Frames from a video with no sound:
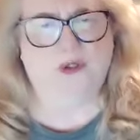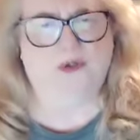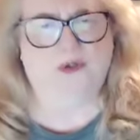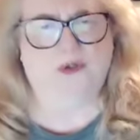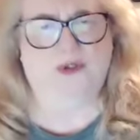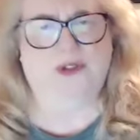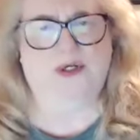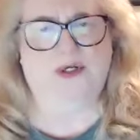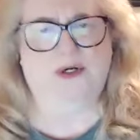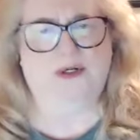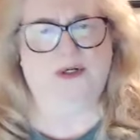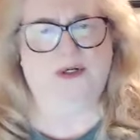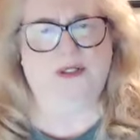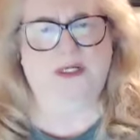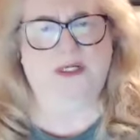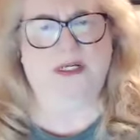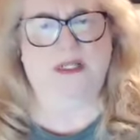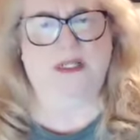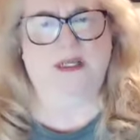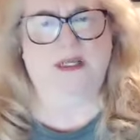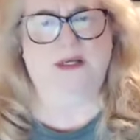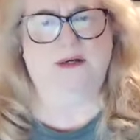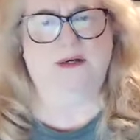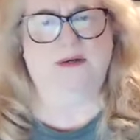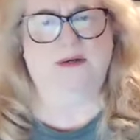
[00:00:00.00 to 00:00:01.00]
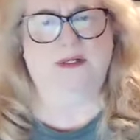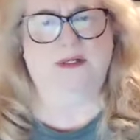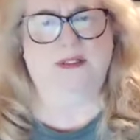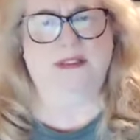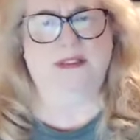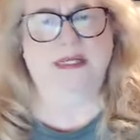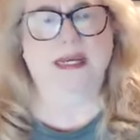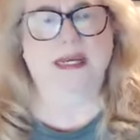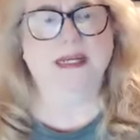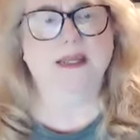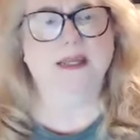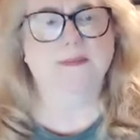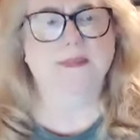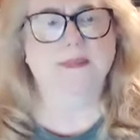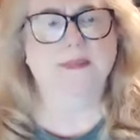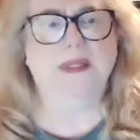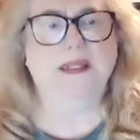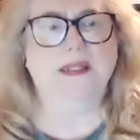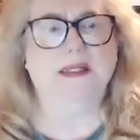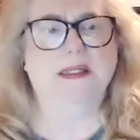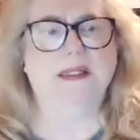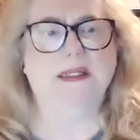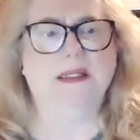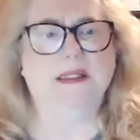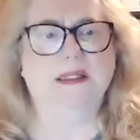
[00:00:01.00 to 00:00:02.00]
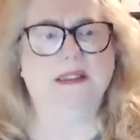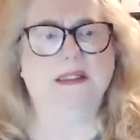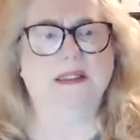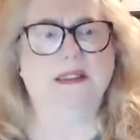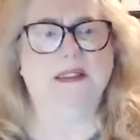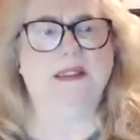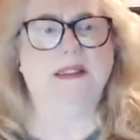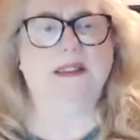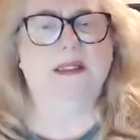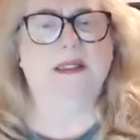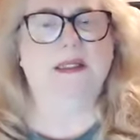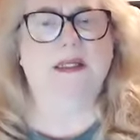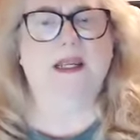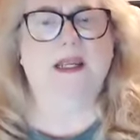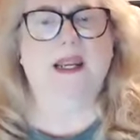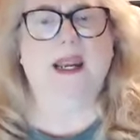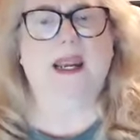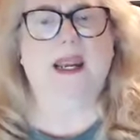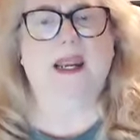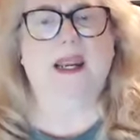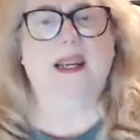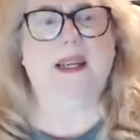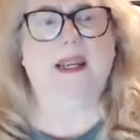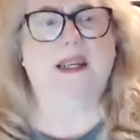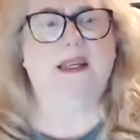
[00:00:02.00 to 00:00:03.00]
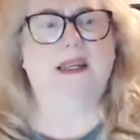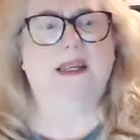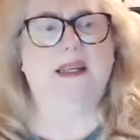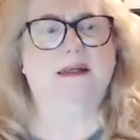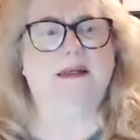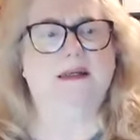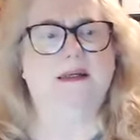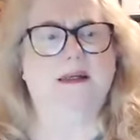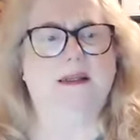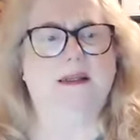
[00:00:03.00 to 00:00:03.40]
you start decluttering. Take a minute and